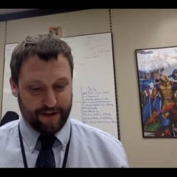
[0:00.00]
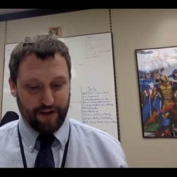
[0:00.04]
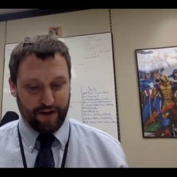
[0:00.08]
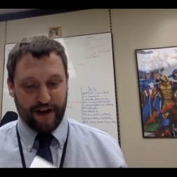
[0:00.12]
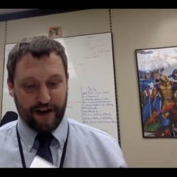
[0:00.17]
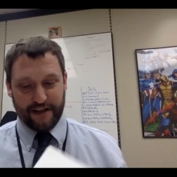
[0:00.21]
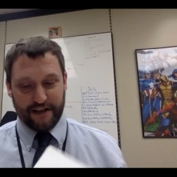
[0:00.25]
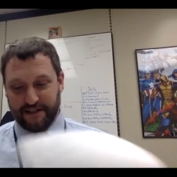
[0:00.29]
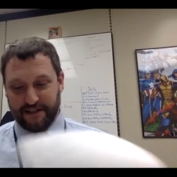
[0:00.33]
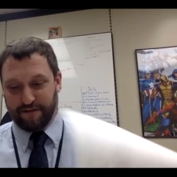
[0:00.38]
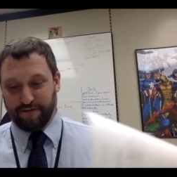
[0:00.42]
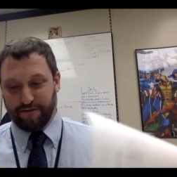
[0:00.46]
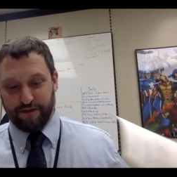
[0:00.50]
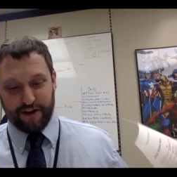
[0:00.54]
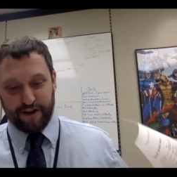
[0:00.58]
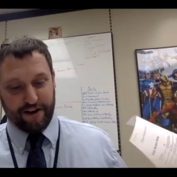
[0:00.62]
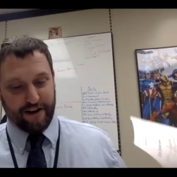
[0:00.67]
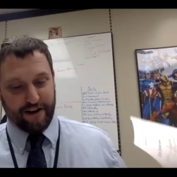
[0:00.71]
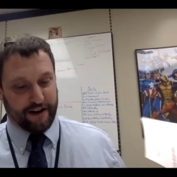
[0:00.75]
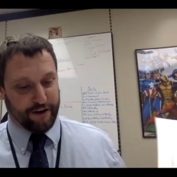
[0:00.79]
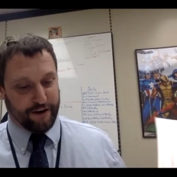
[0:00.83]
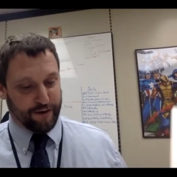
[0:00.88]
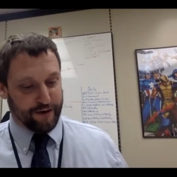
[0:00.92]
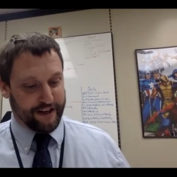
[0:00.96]
You guys can
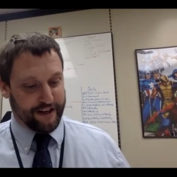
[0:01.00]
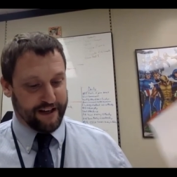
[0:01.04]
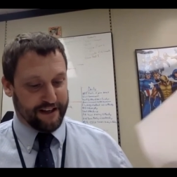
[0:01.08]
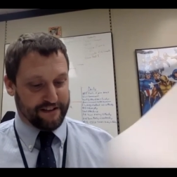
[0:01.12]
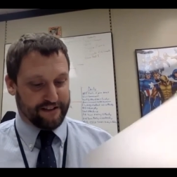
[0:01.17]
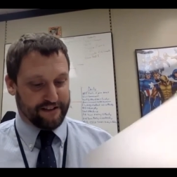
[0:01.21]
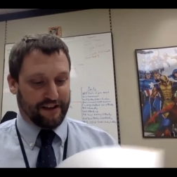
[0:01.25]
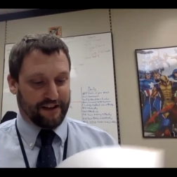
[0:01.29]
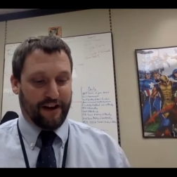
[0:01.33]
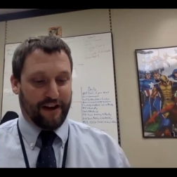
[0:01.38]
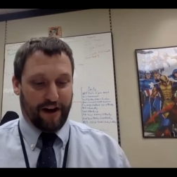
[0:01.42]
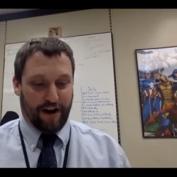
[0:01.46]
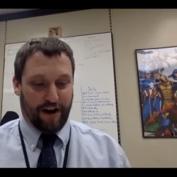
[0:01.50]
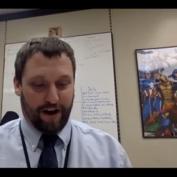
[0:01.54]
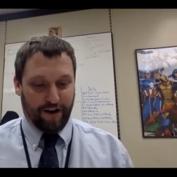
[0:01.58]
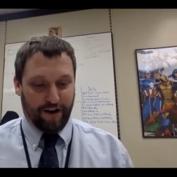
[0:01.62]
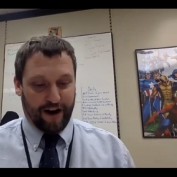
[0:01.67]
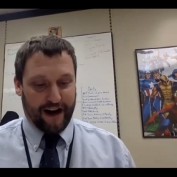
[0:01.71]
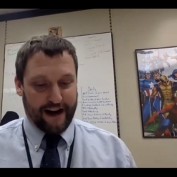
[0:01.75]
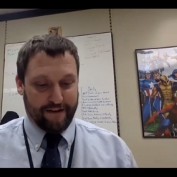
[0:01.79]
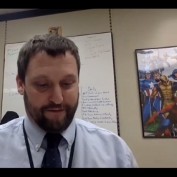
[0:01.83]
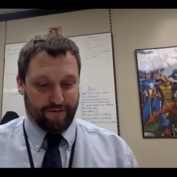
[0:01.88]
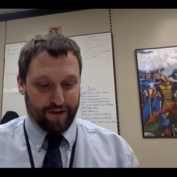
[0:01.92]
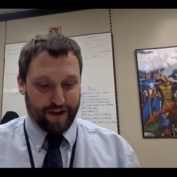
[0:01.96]
figure out who it is. All
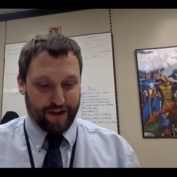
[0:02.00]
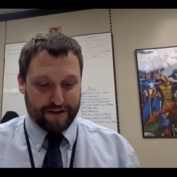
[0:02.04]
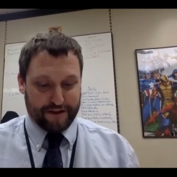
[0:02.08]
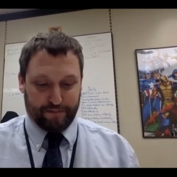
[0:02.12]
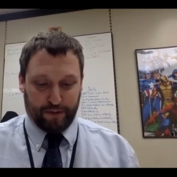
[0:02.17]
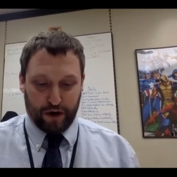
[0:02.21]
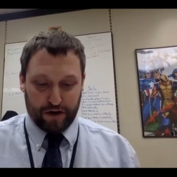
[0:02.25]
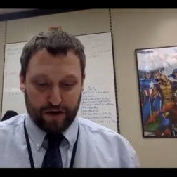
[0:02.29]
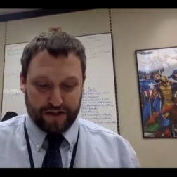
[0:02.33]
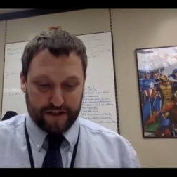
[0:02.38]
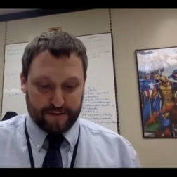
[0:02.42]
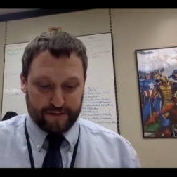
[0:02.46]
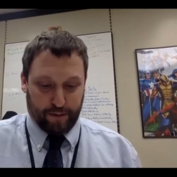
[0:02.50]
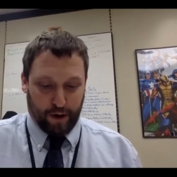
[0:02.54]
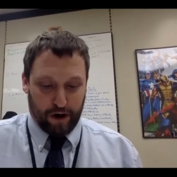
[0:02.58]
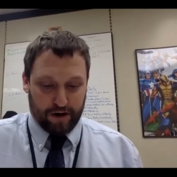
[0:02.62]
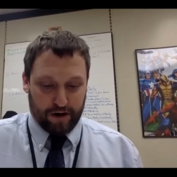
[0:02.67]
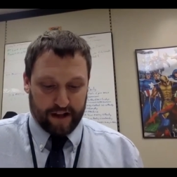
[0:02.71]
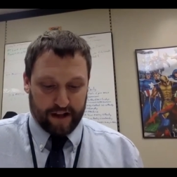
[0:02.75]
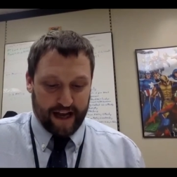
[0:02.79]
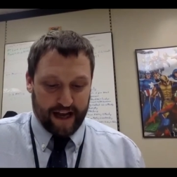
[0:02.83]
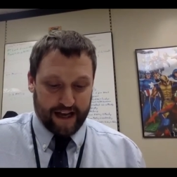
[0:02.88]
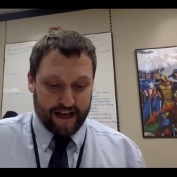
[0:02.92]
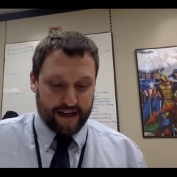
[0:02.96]
right, for this person's
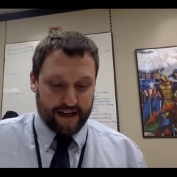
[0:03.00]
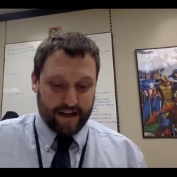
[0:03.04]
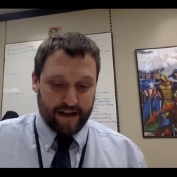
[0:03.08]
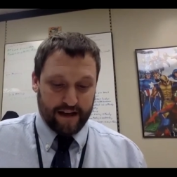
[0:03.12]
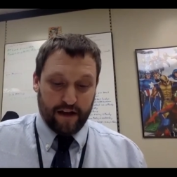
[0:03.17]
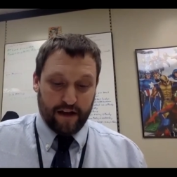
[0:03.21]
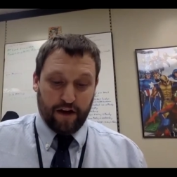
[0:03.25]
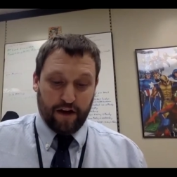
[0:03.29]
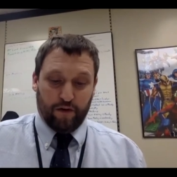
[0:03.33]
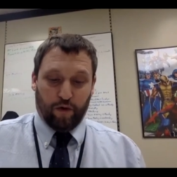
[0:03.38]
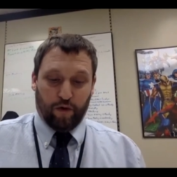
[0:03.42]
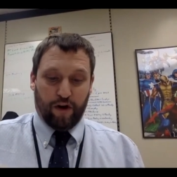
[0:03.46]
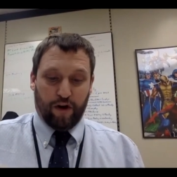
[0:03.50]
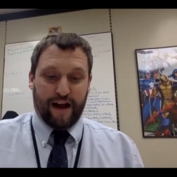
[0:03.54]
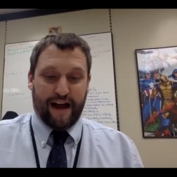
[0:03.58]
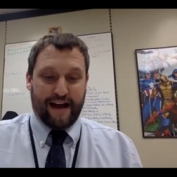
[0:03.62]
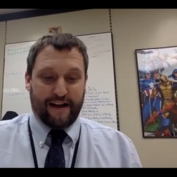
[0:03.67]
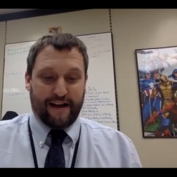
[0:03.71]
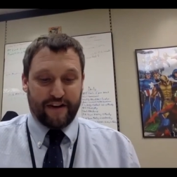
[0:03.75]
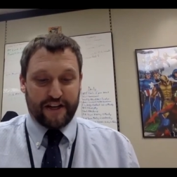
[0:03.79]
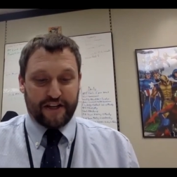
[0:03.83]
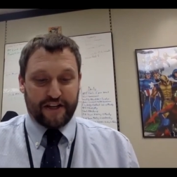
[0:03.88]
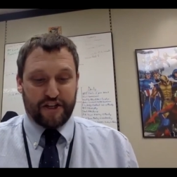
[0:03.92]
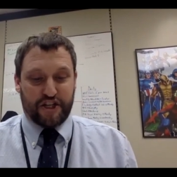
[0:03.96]
birthday, we're
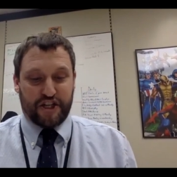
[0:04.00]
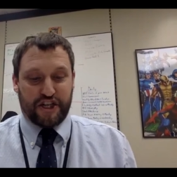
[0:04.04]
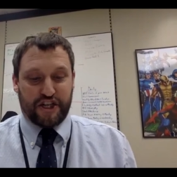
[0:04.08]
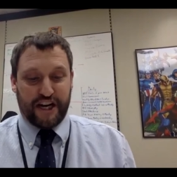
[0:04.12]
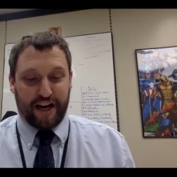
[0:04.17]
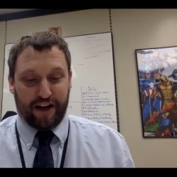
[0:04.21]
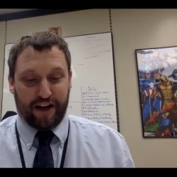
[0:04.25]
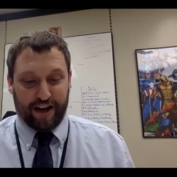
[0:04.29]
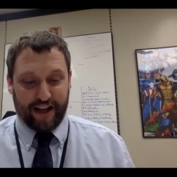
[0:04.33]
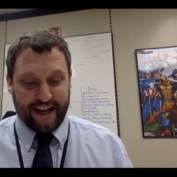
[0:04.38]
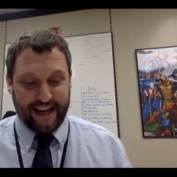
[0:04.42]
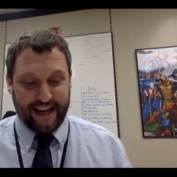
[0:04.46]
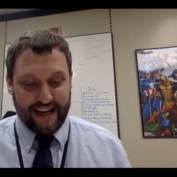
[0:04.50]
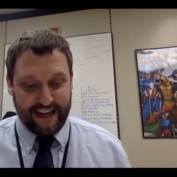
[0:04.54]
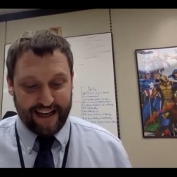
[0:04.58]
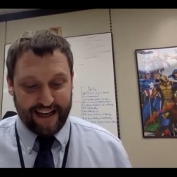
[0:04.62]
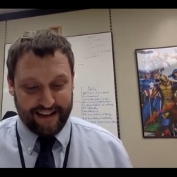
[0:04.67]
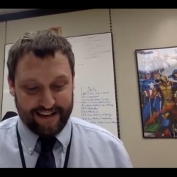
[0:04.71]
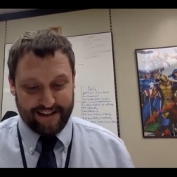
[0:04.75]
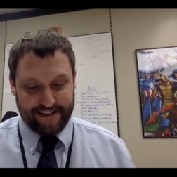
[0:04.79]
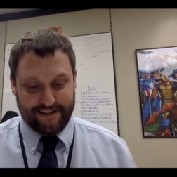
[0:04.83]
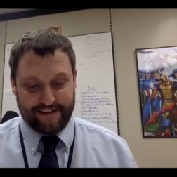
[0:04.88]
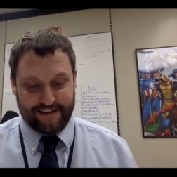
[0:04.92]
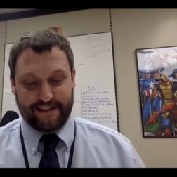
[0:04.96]
having
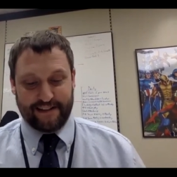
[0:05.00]
chili,